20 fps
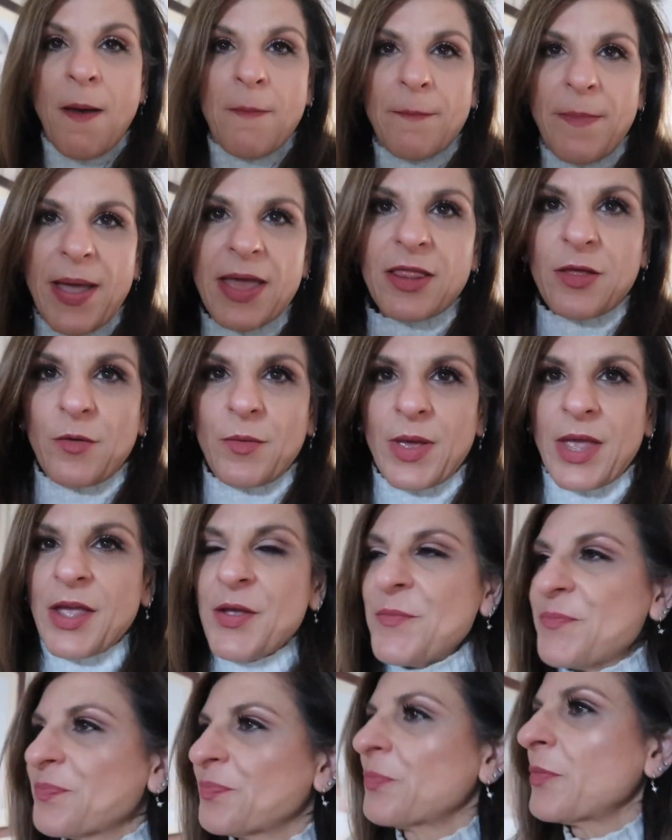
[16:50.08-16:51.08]
By the
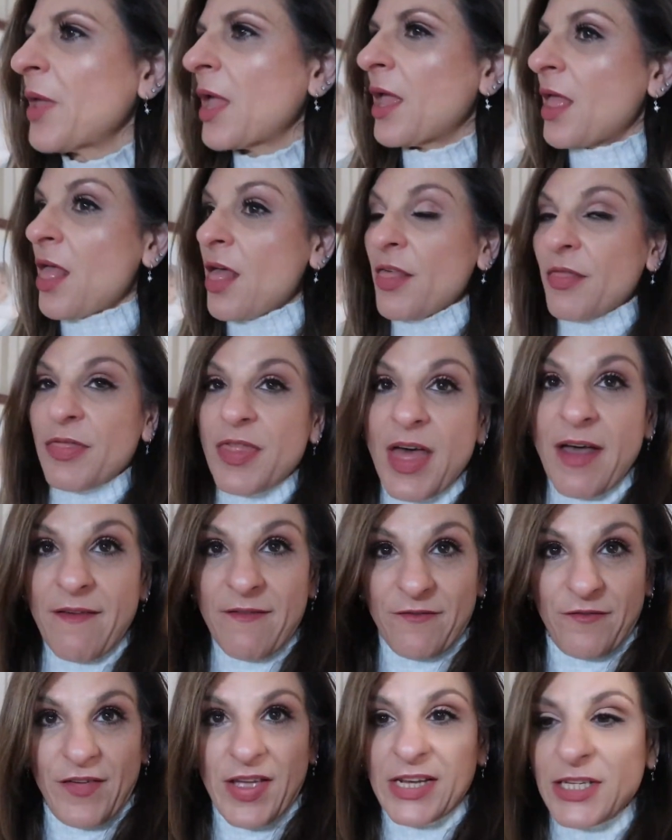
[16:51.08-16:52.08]
way, that
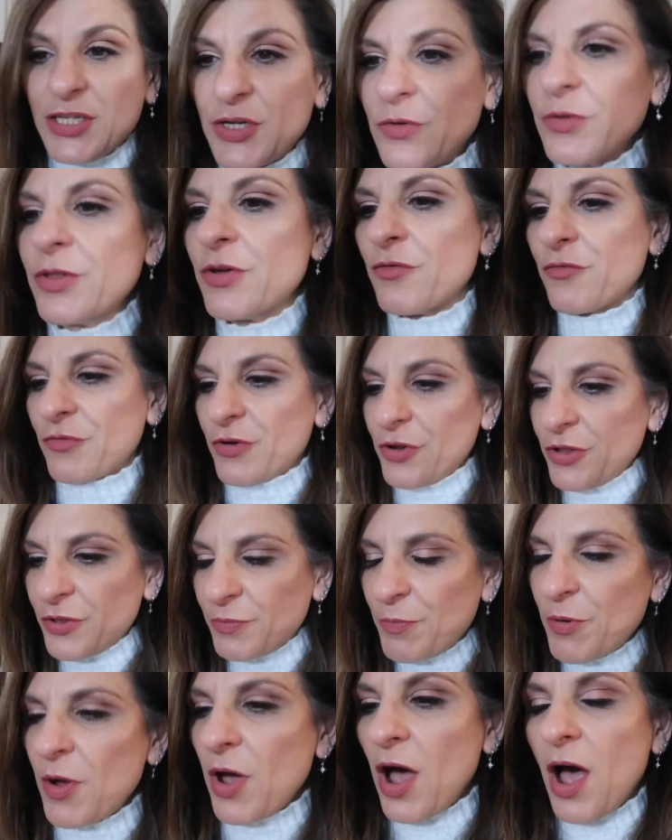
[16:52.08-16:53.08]
video that
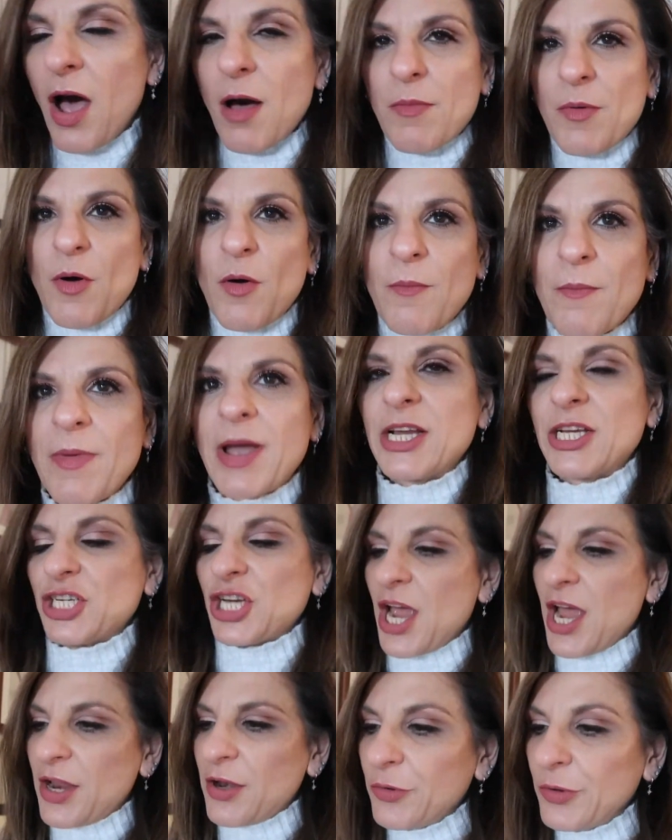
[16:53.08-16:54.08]
Ruth put up on my
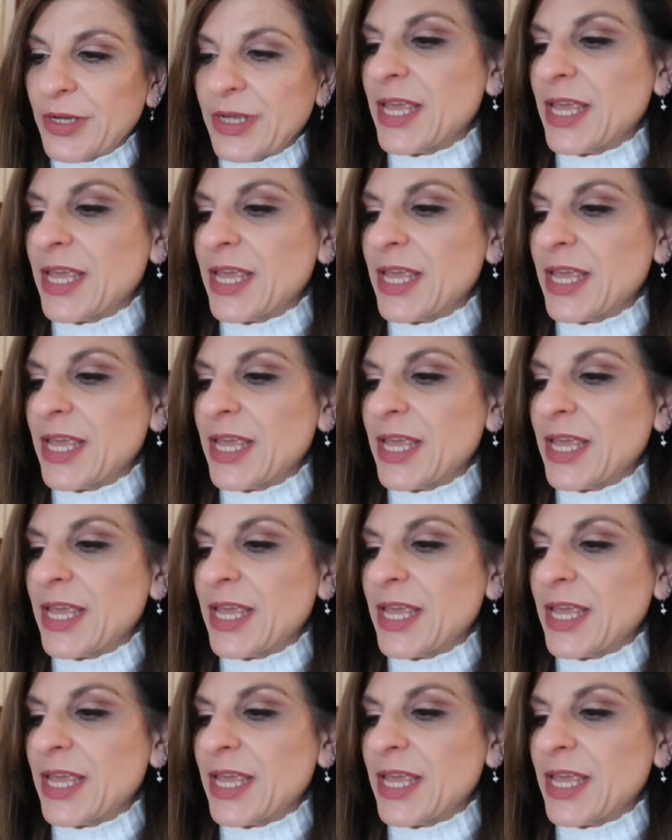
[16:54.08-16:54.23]
channel,